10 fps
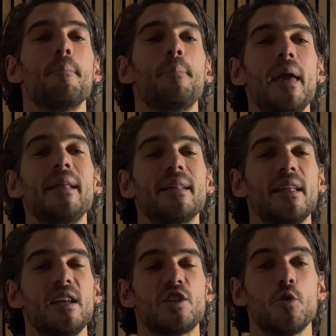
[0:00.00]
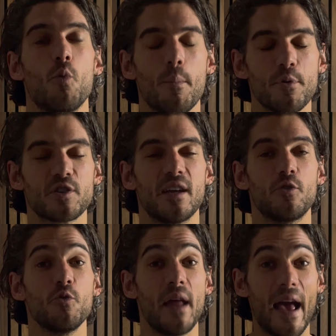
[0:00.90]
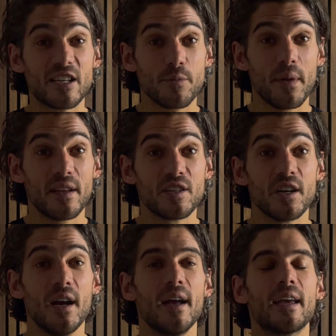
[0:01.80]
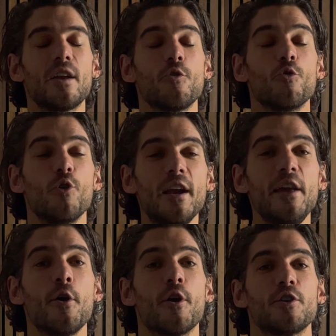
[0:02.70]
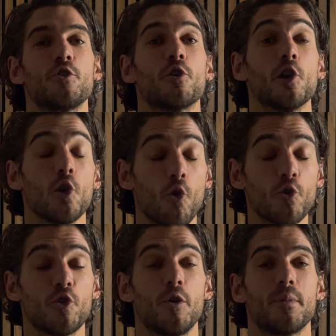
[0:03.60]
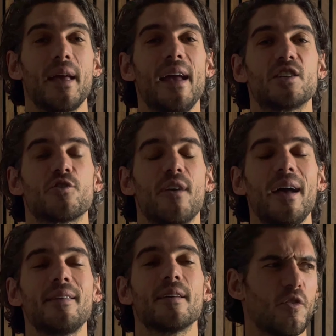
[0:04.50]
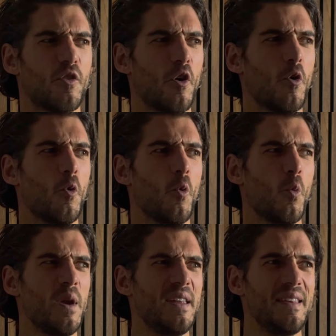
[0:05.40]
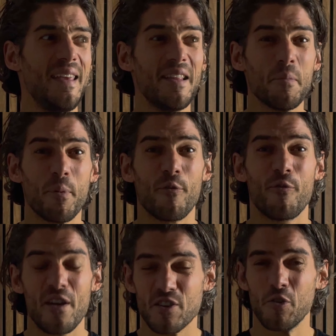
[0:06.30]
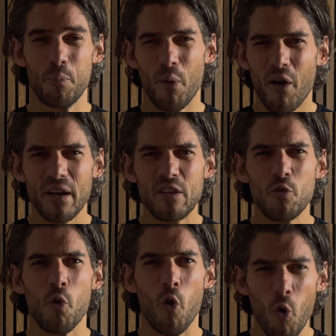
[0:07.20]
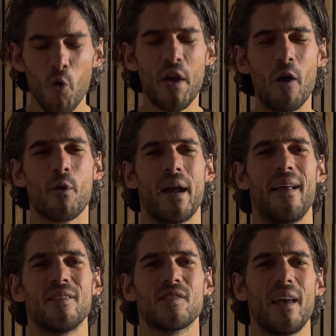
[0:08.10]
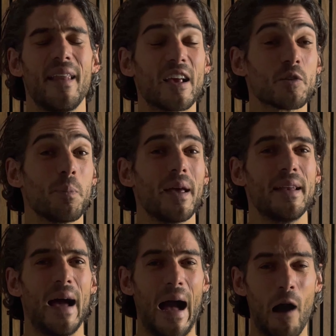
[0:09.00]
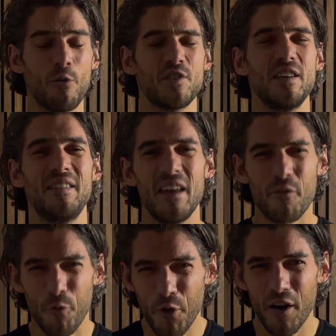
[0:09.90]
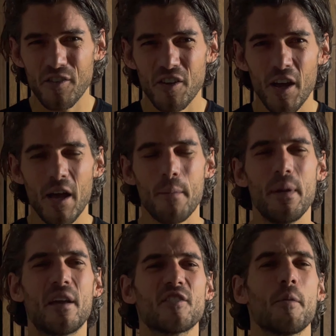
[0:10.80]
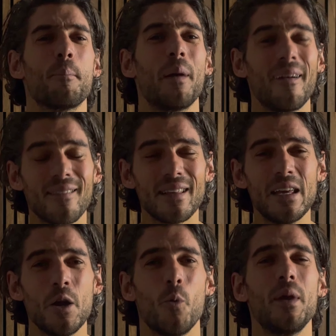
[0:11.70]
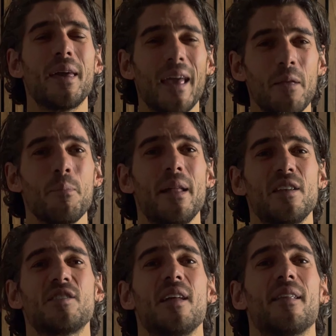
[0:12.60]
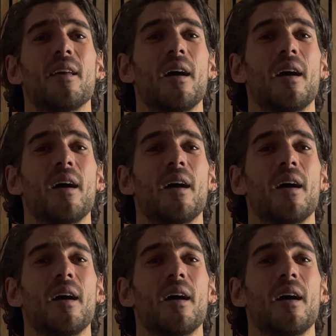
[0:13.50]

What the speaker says: paying that additional 1% to an asset manager can really hurt your long-term gains, right? So we need a professional party to hold our hands and explain how this ETF works, because apparently we can't manage that